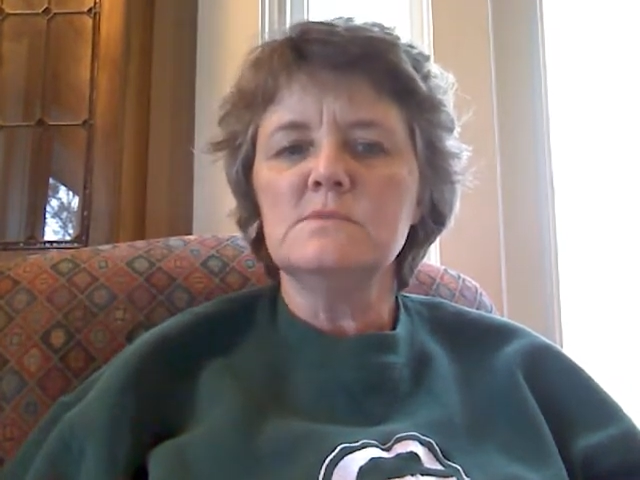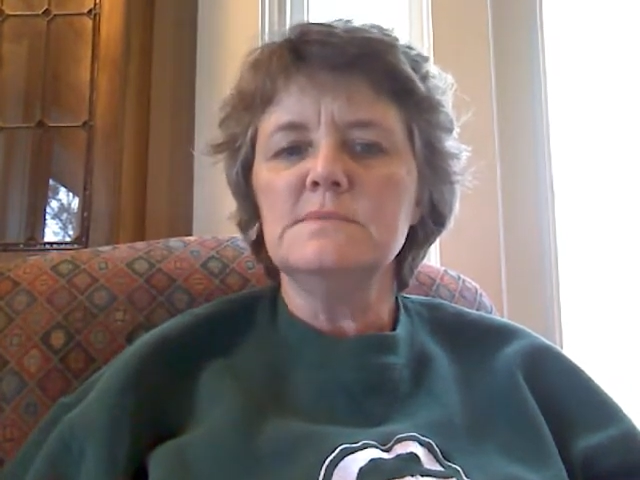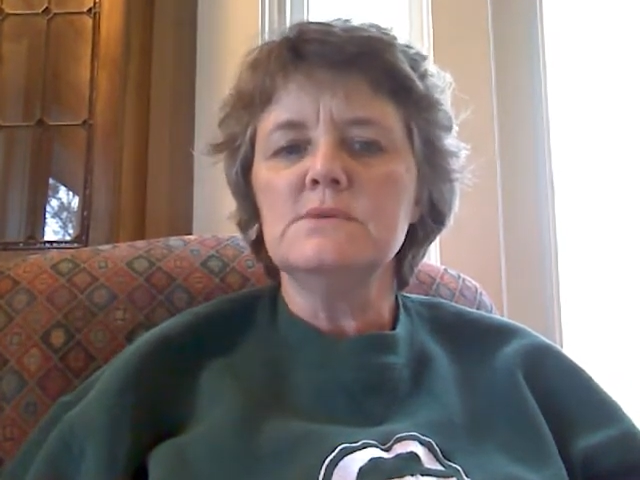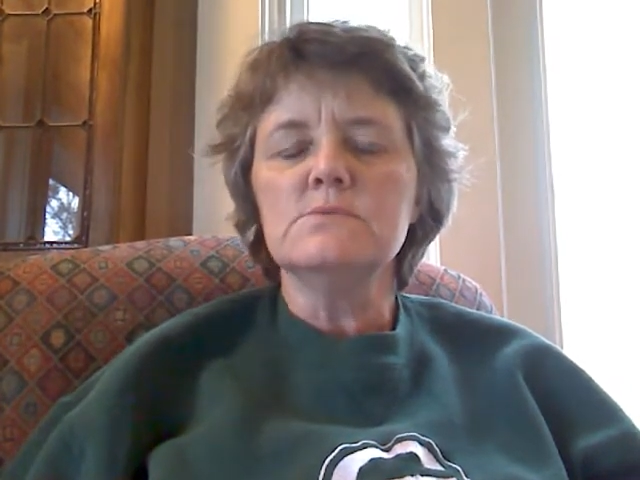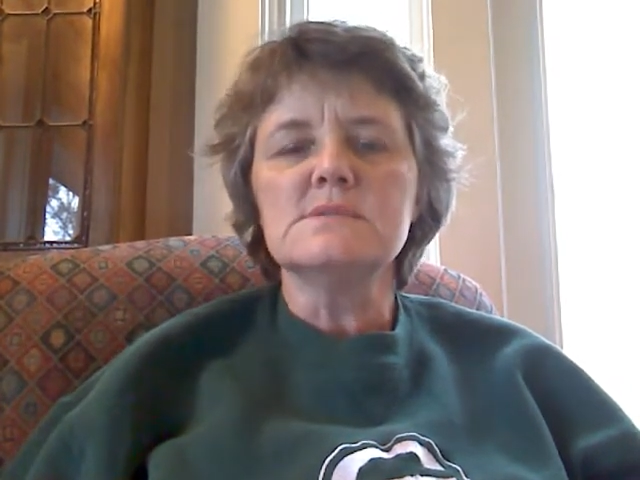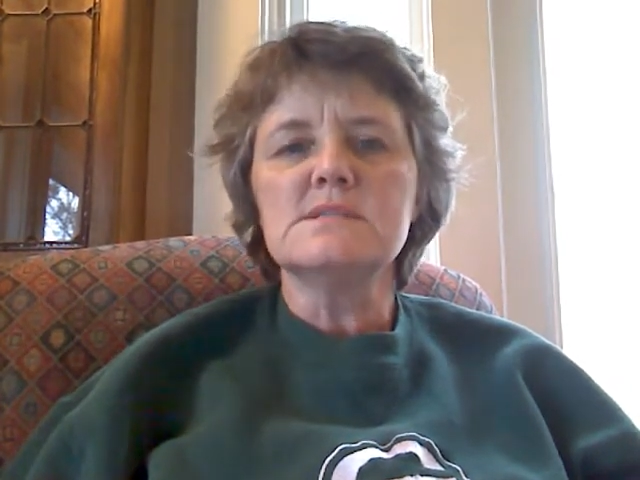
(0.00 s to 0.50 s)

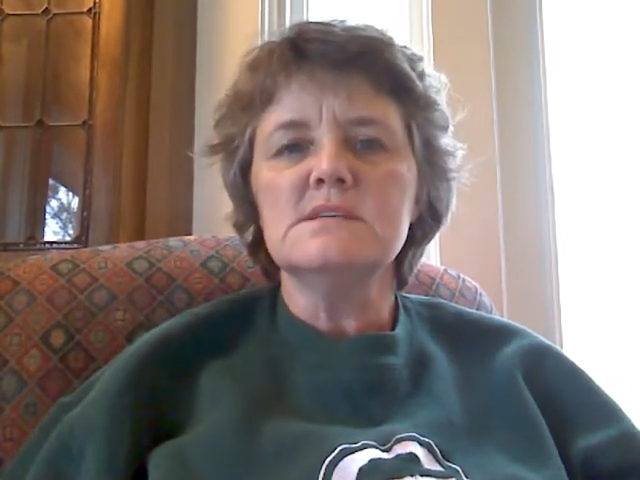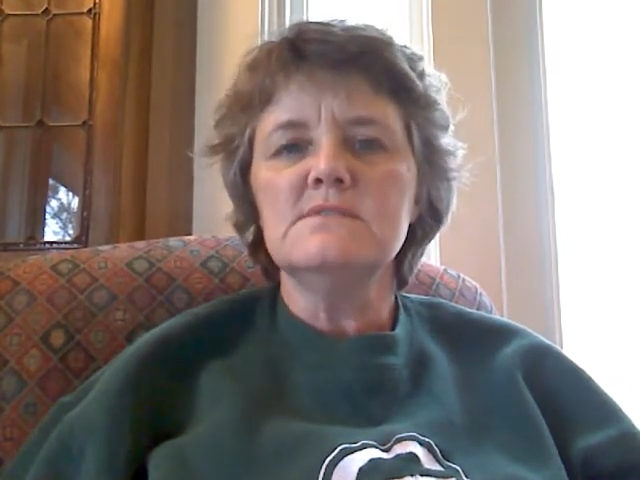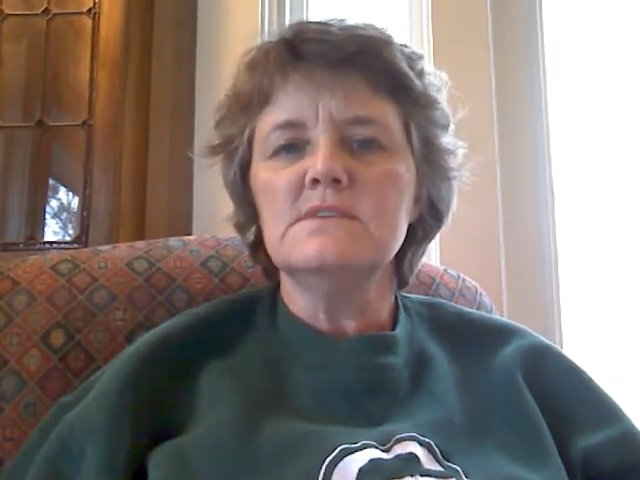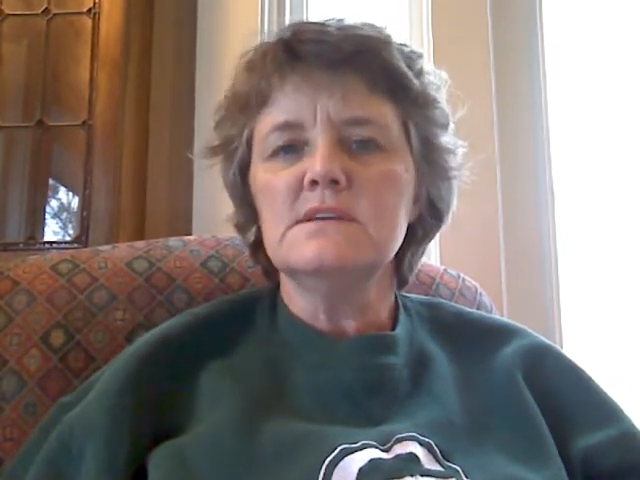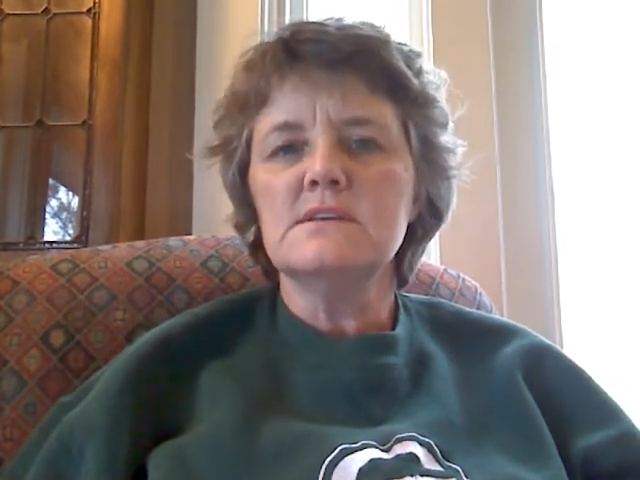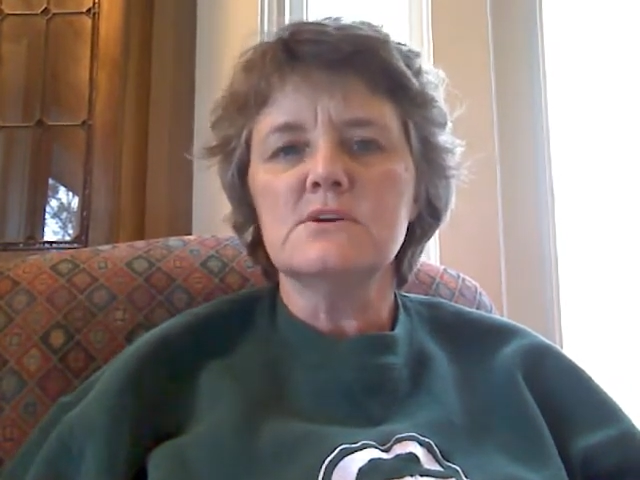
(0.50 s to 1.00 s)
be
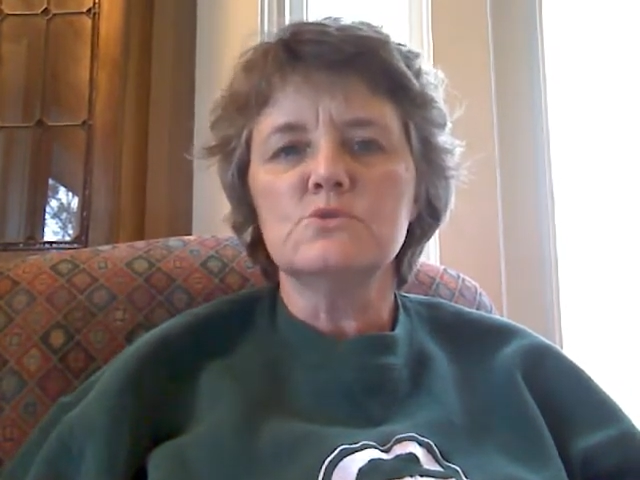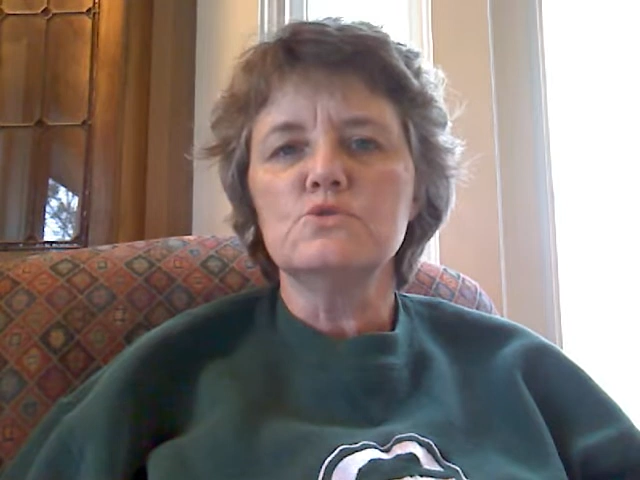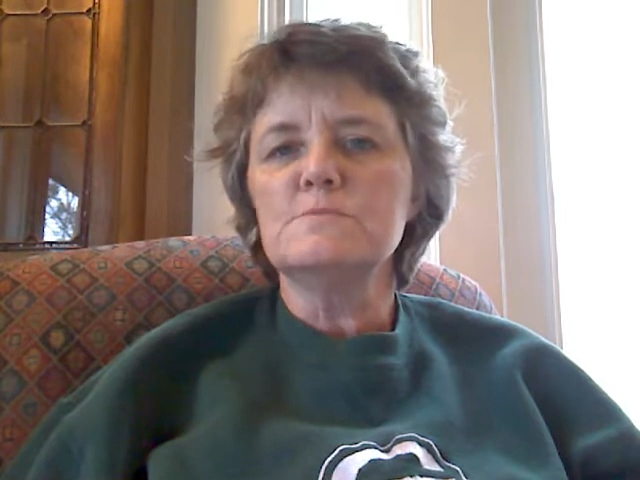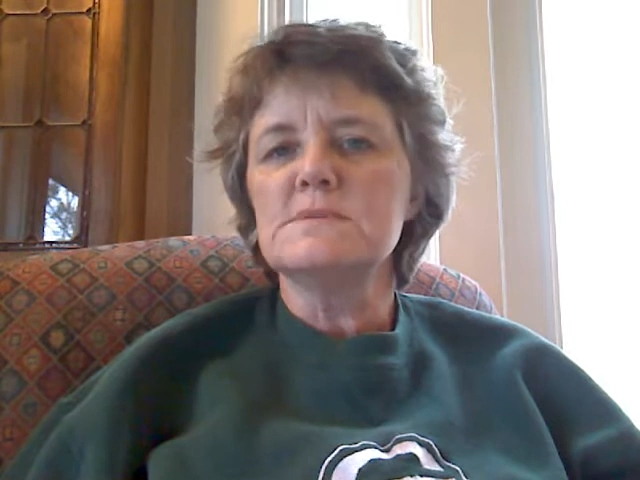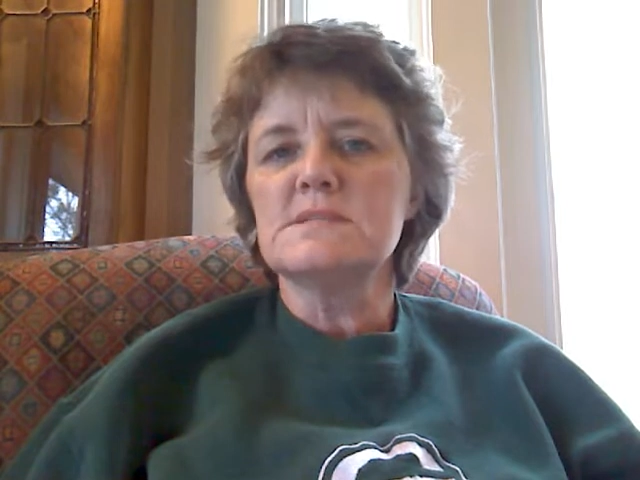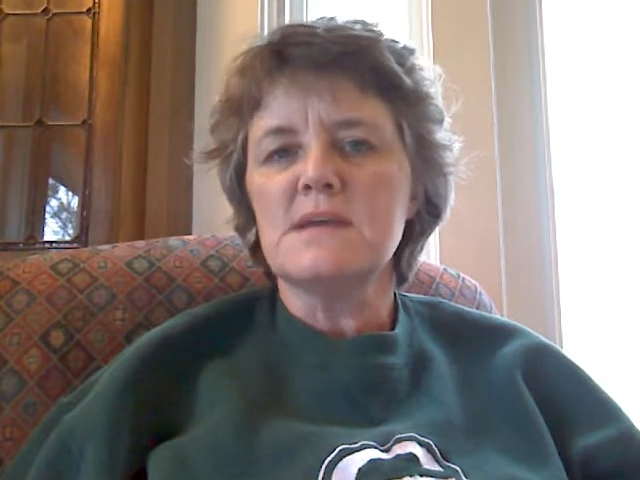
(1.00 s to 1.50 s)
receiving their
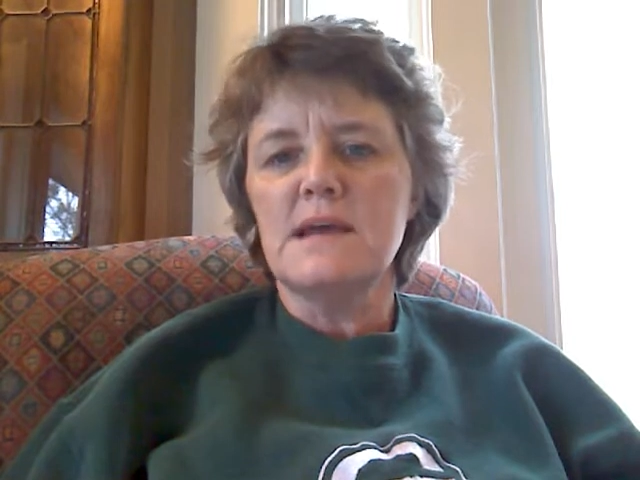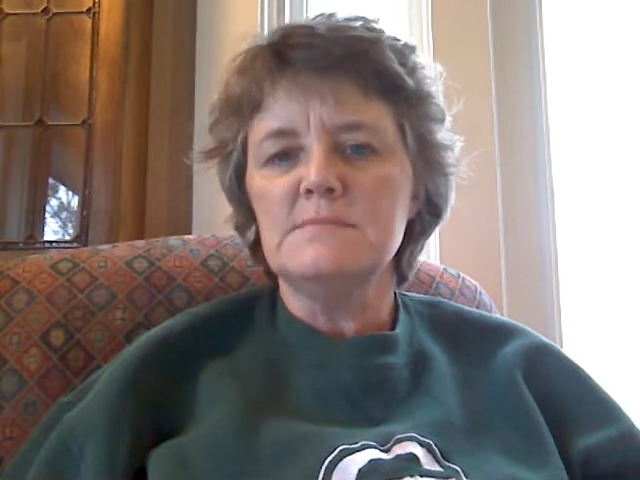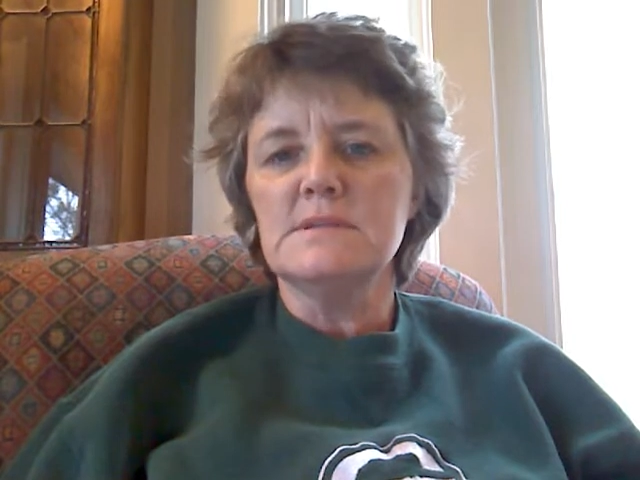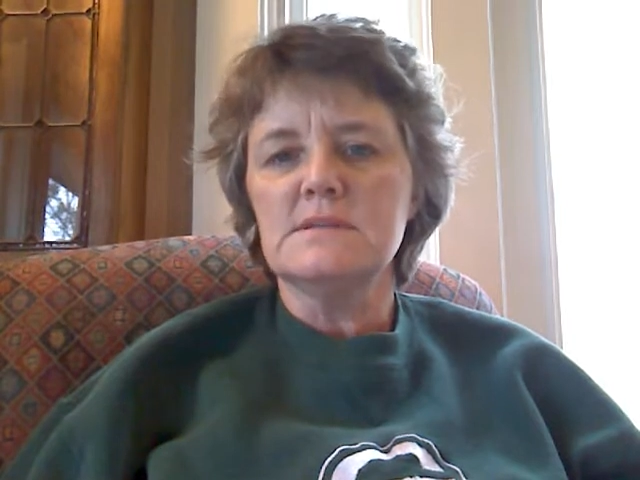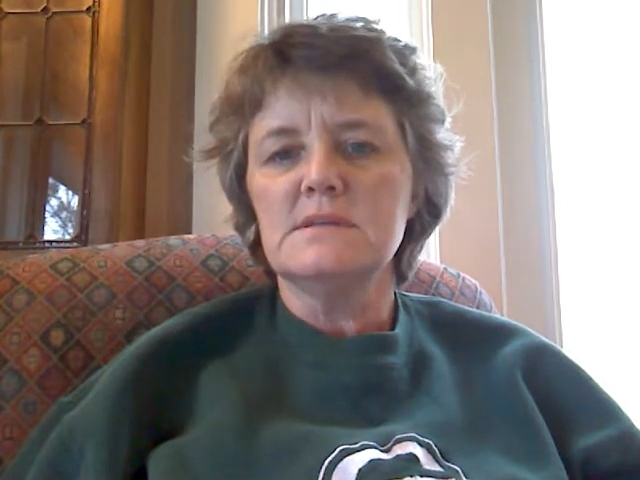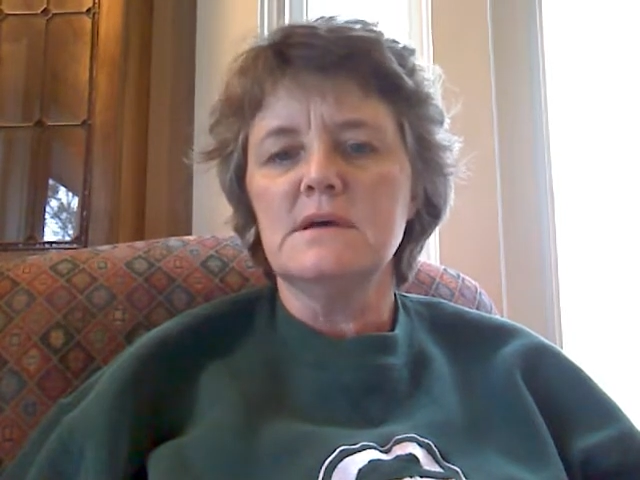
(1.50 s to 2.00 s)
group
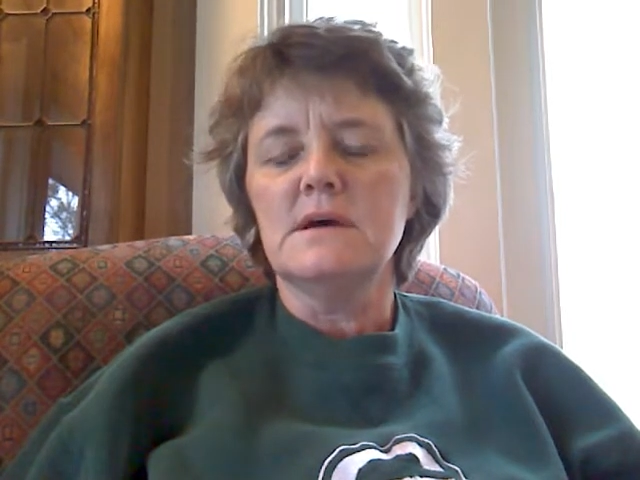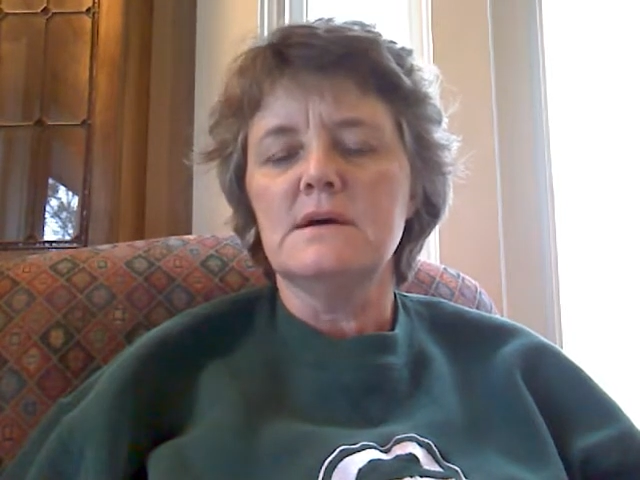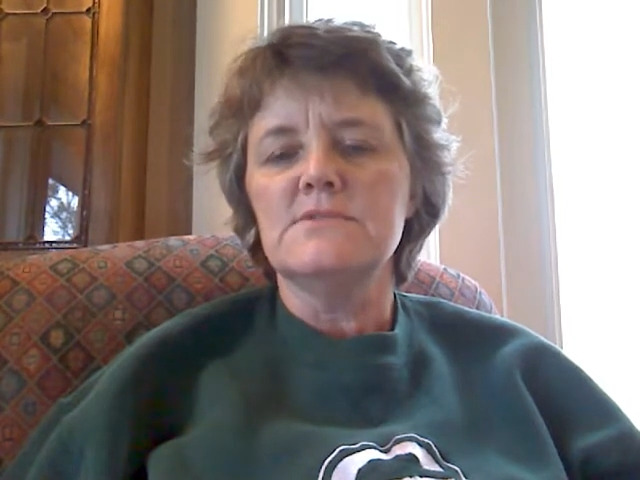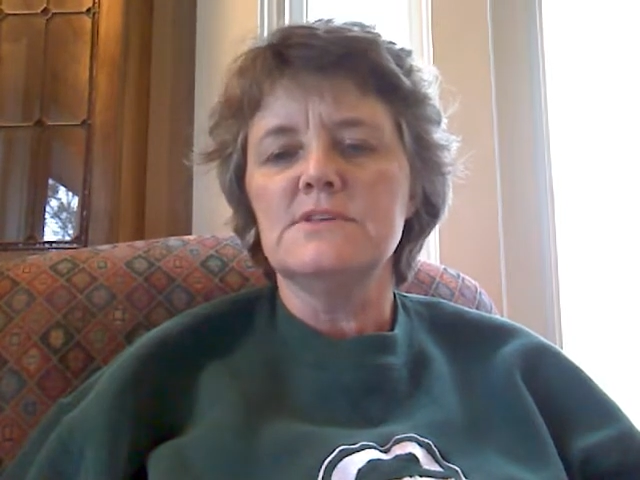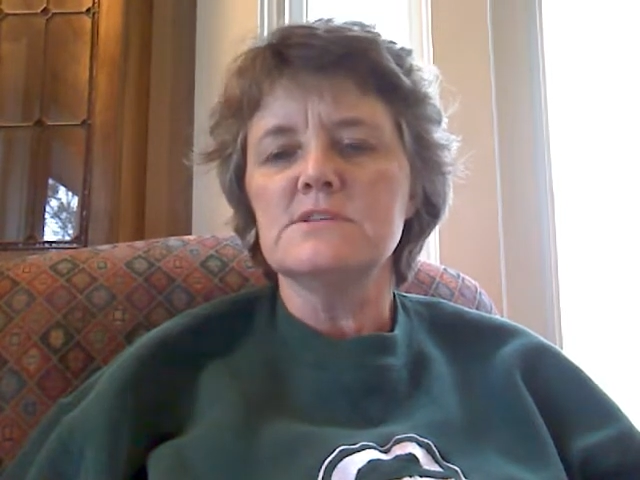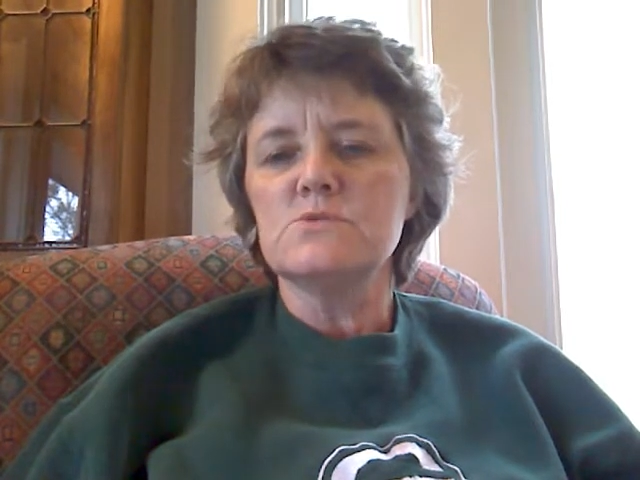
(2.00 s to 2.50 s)
assignment
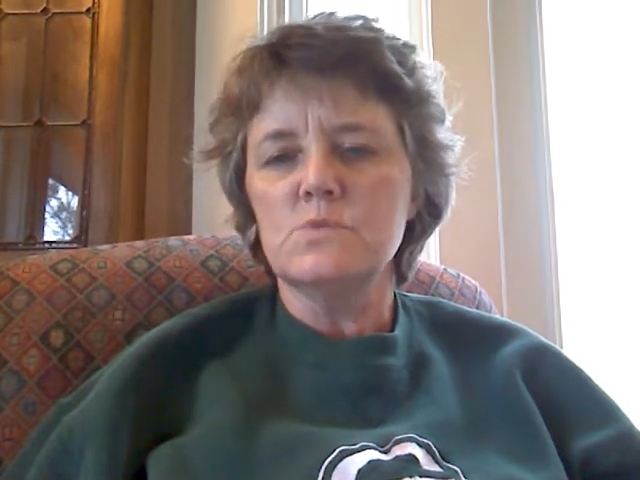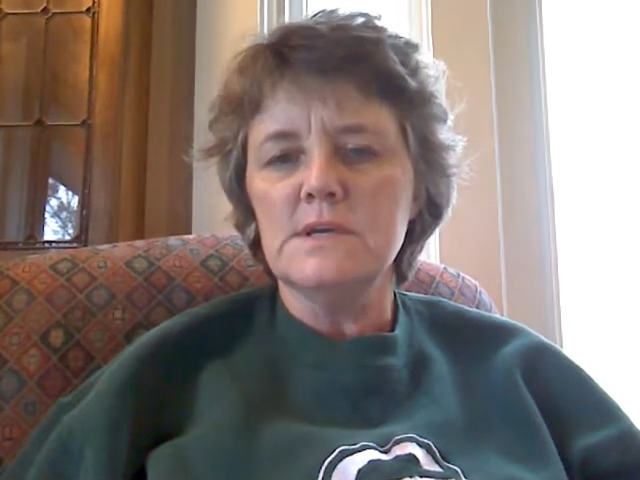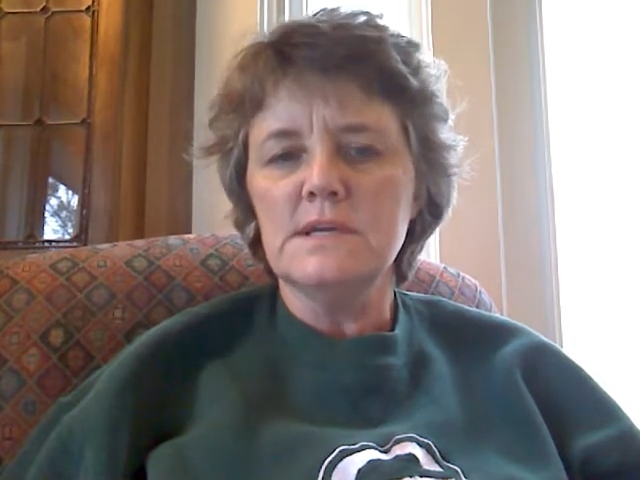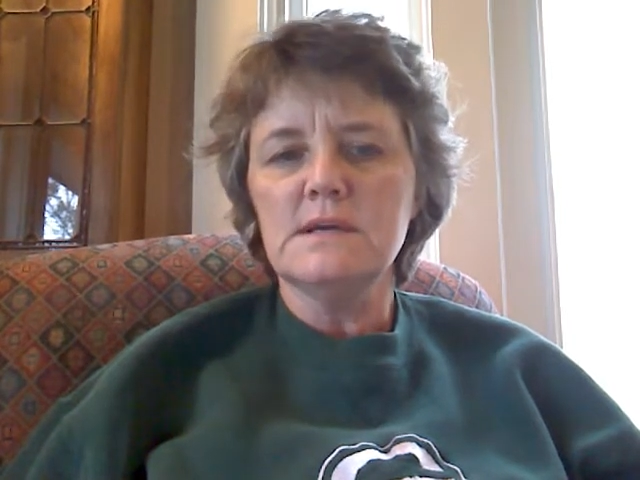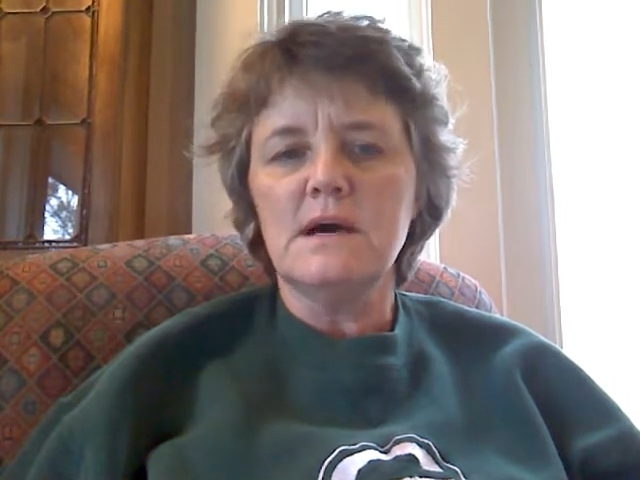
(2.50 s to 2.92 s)
this week.